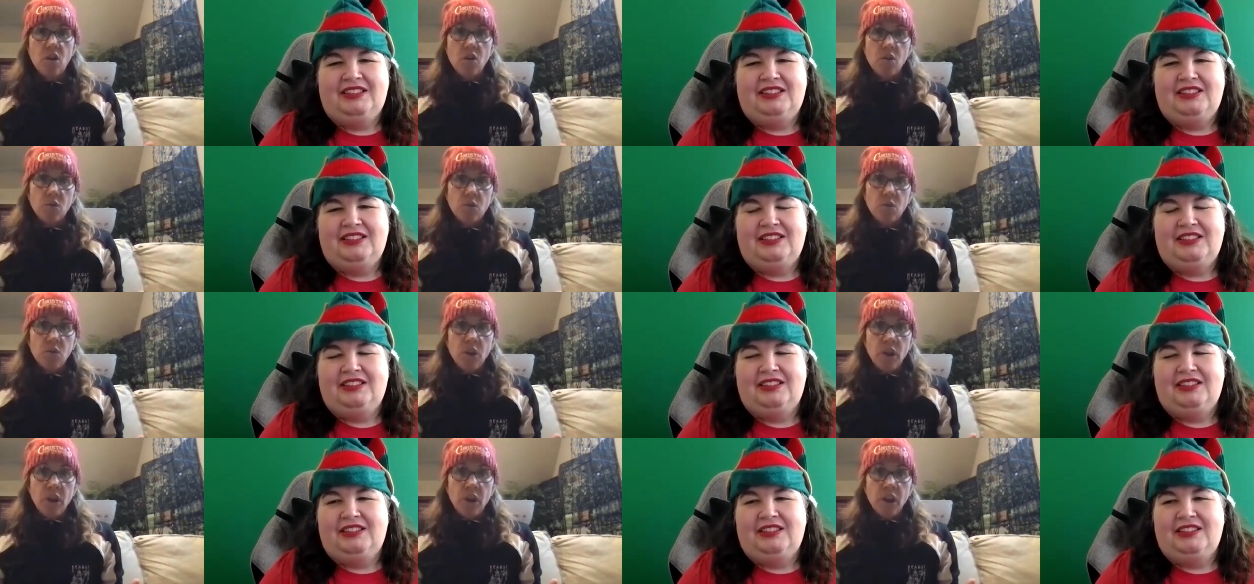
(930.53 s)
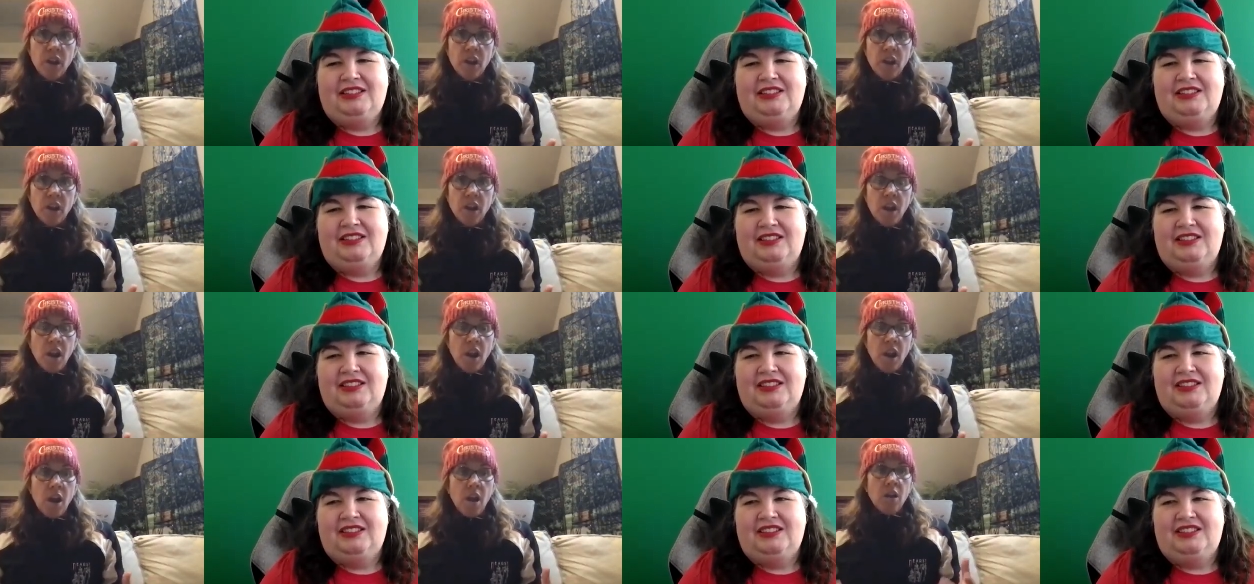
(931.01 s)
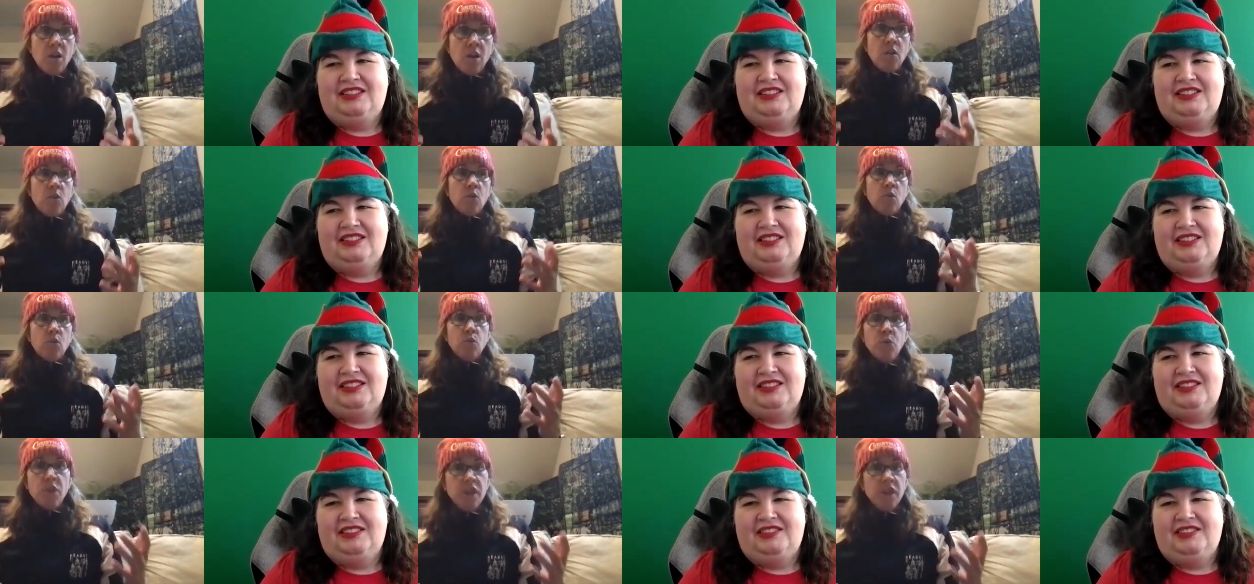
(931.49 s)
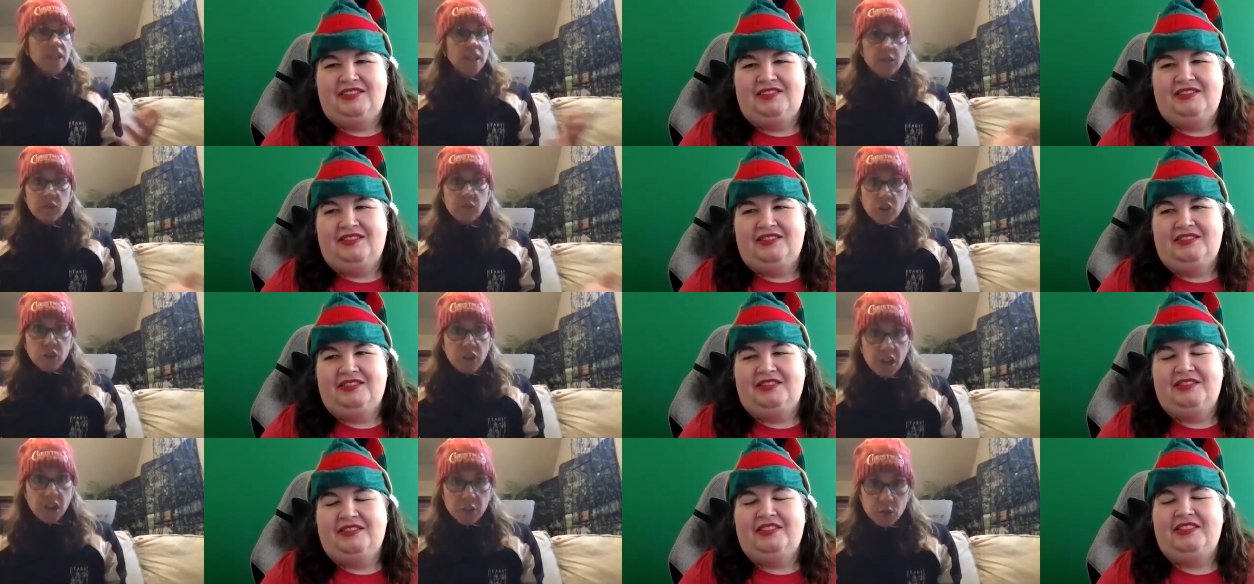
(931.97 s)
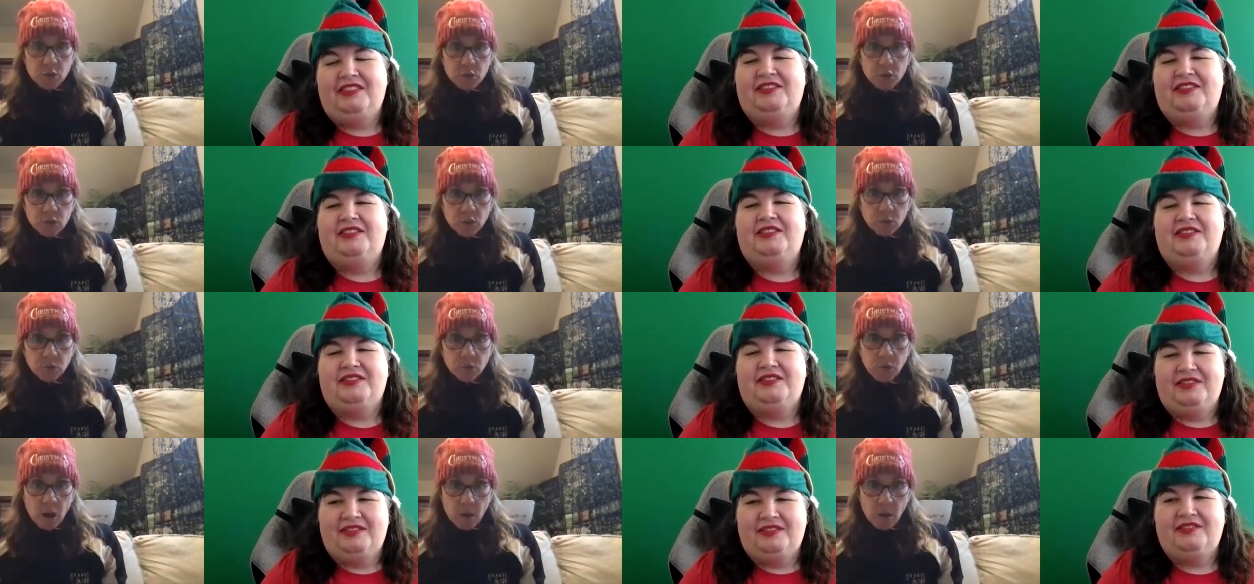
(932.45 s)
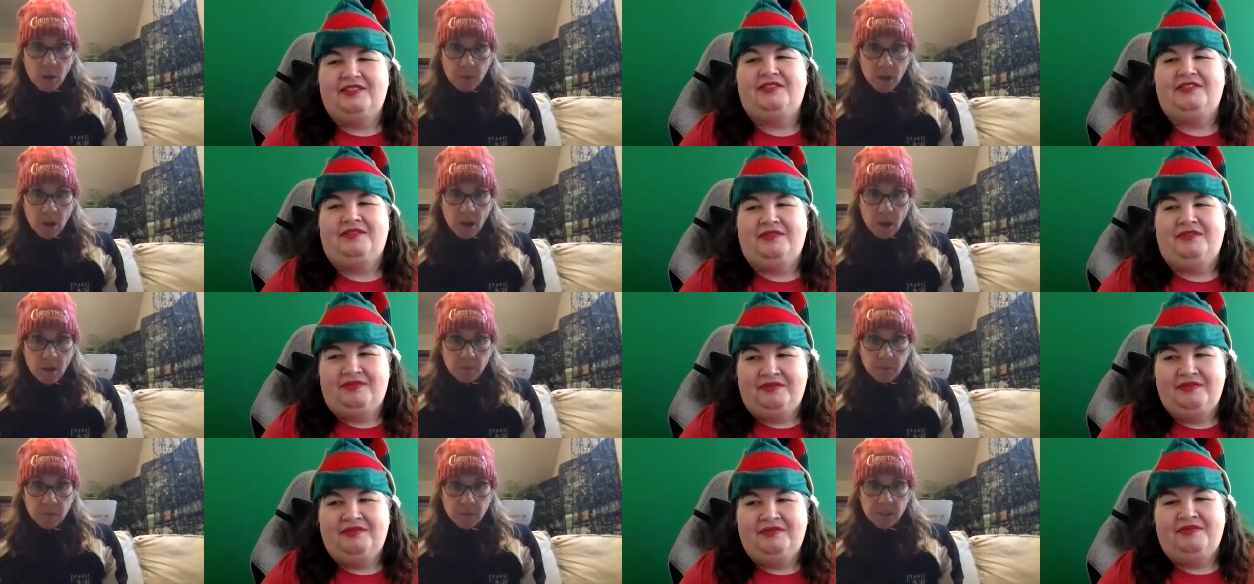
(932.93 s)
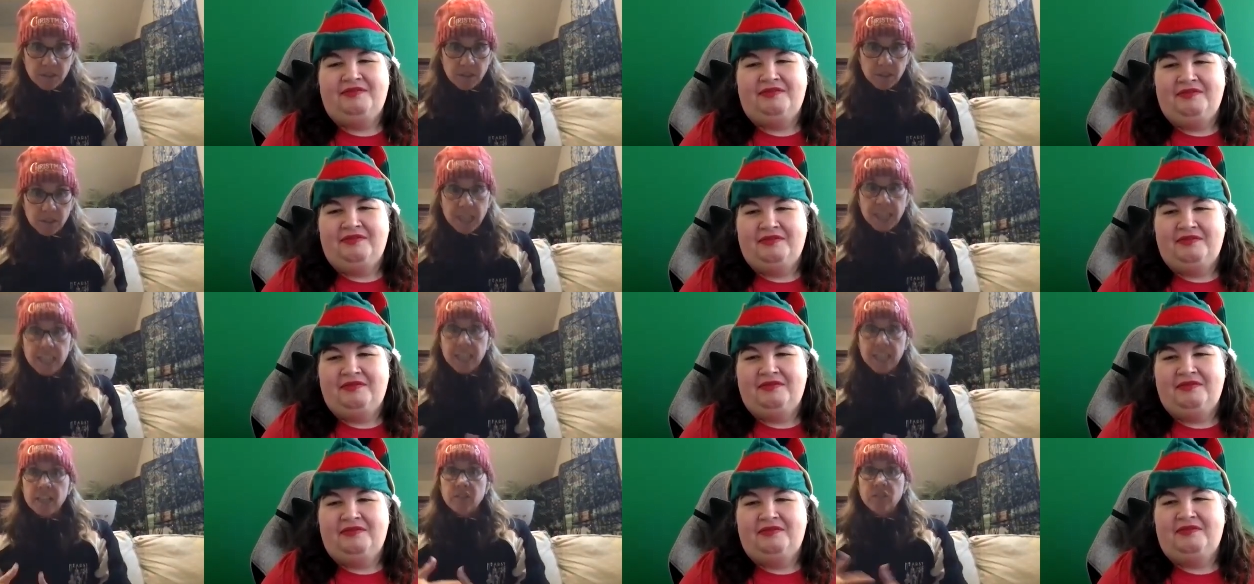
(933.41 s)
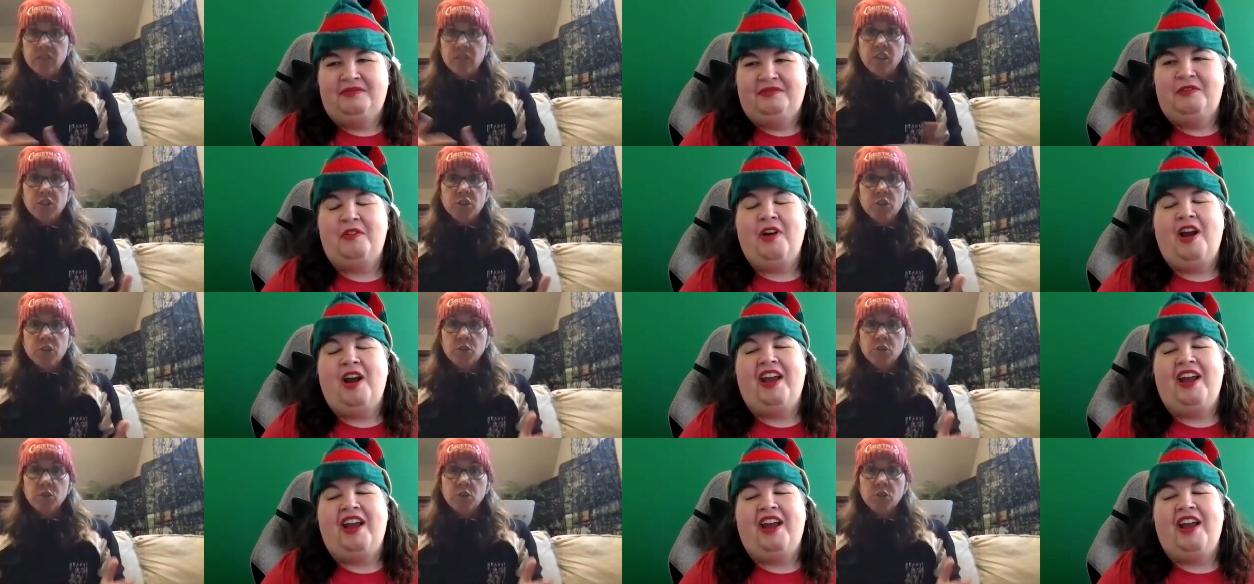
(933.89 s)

Speaker 1: know really they're not used to rom-coms like